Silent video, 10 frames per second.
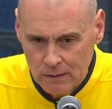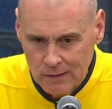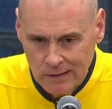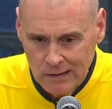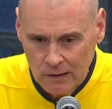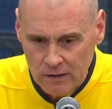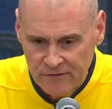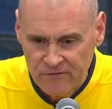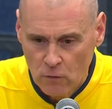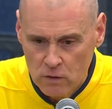
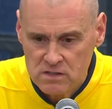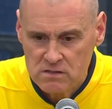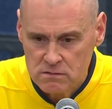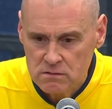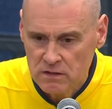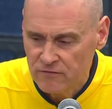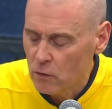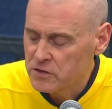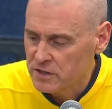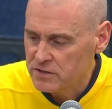it forced
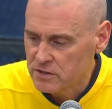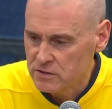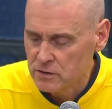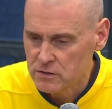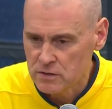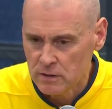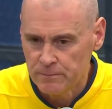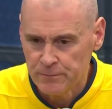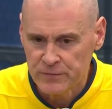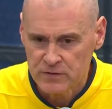us to do
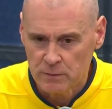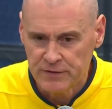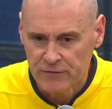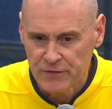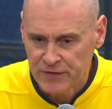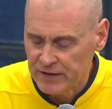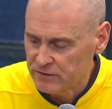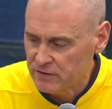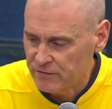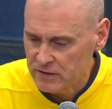some different
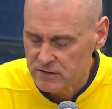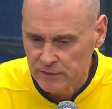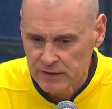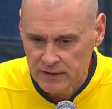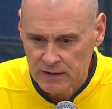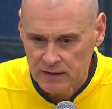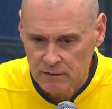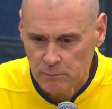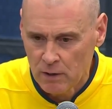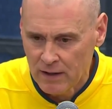things defensively to
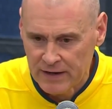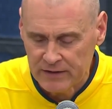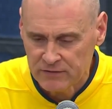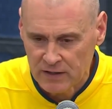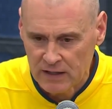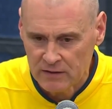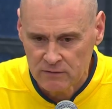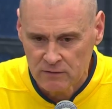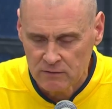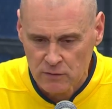get the ball out of his
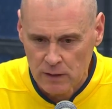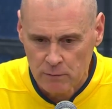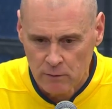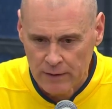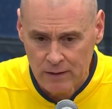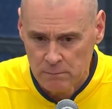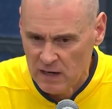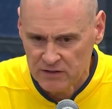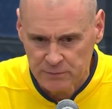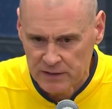hands and scramble around.
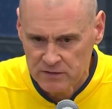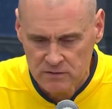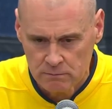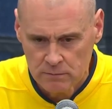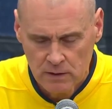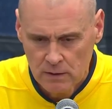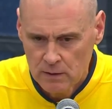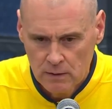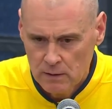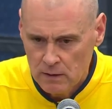Miles made some
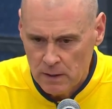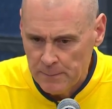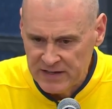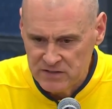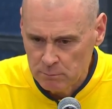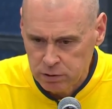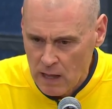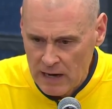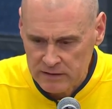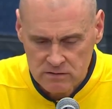amazing
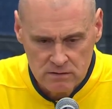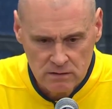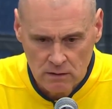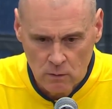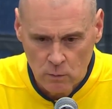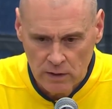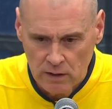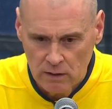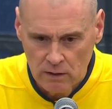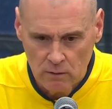blocks.
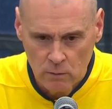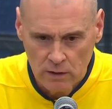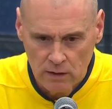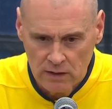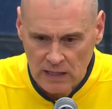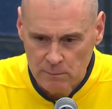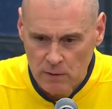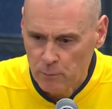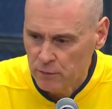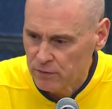We
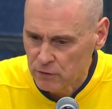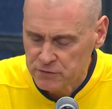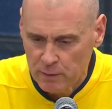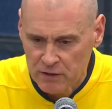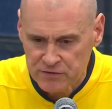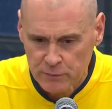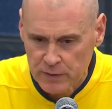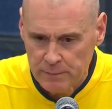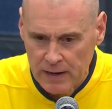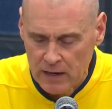came up with loose balls and
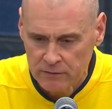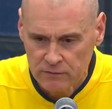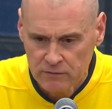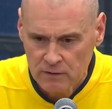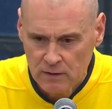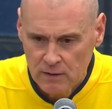rebounds,